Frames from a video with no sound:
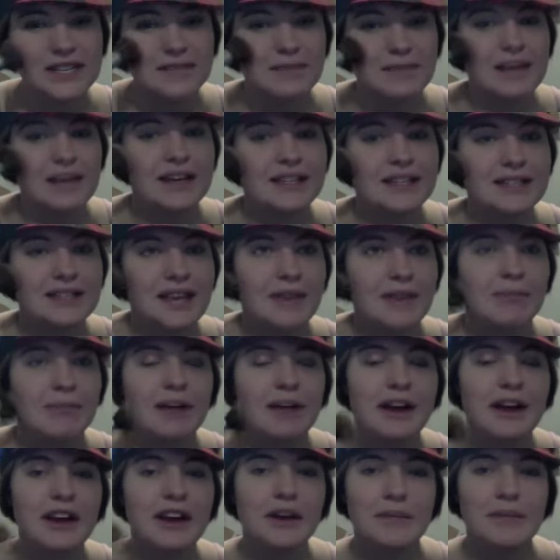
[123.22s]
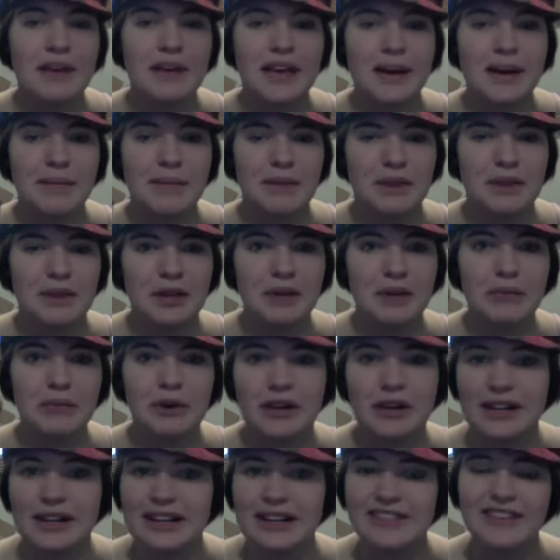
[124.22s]
because they apply your makeup a little
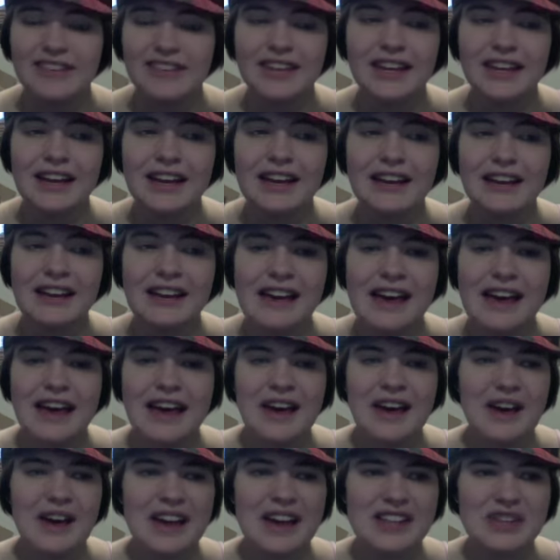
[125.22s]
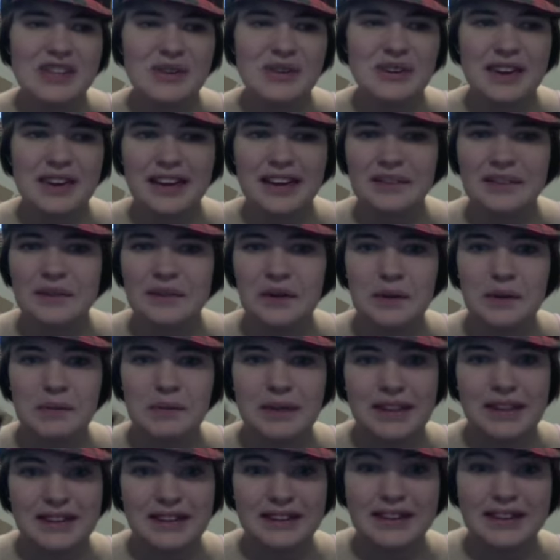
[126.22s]
more evenly, and you can get a little
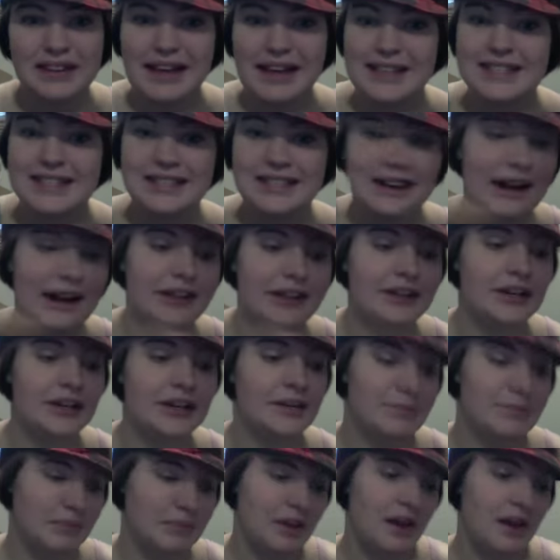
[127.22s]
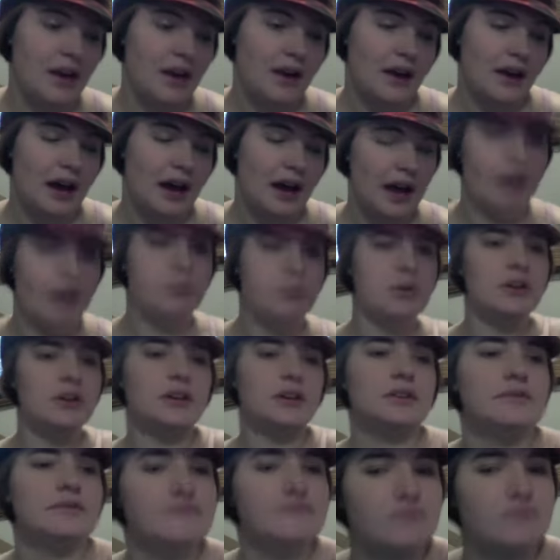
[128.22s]
bit less color. I
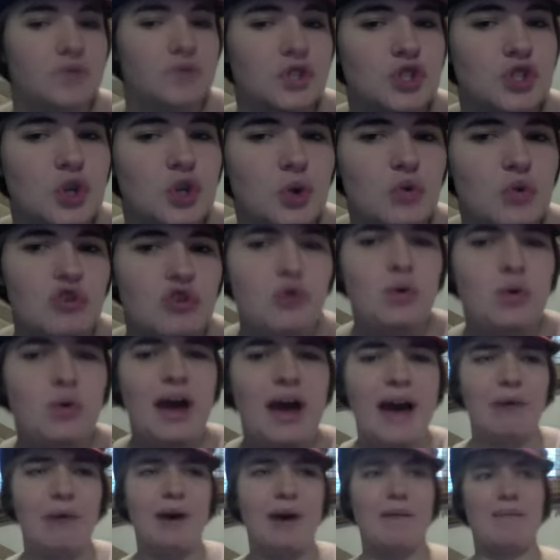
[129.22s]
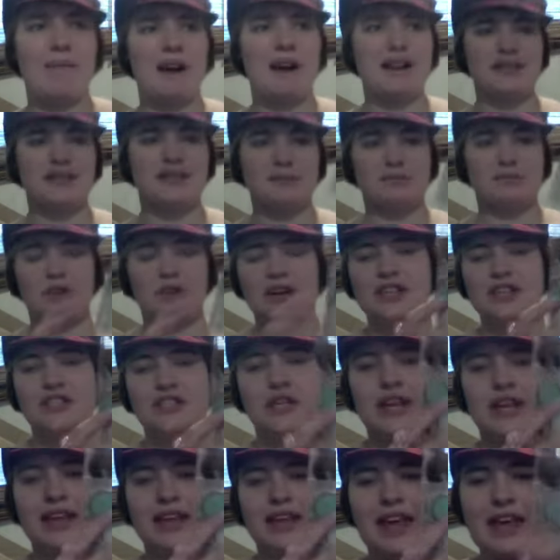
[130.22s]
will show you how I bought the brush.
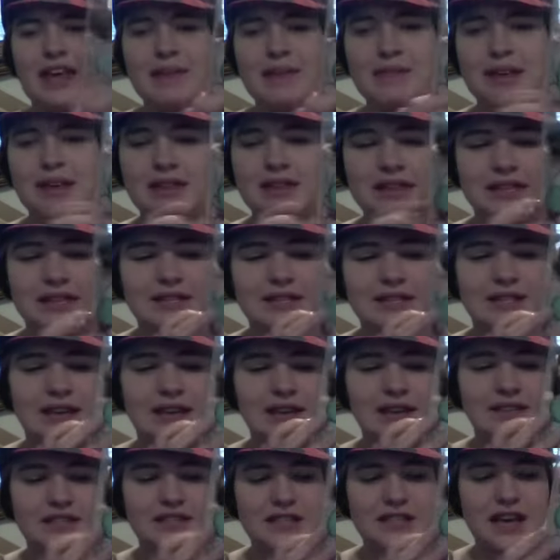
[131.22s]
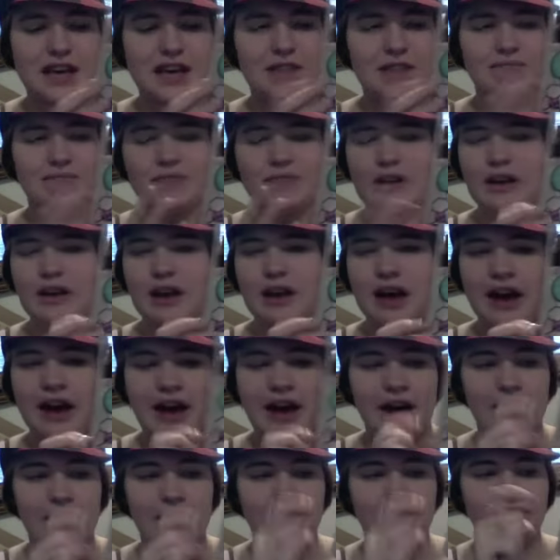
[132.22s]
It came in this gift set.
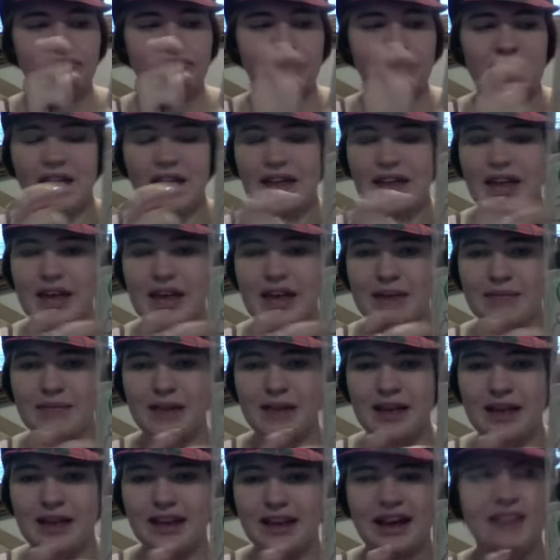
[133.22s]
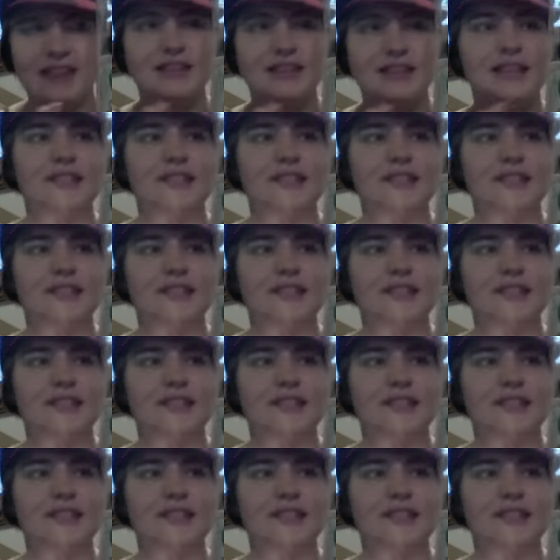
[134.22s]
It had this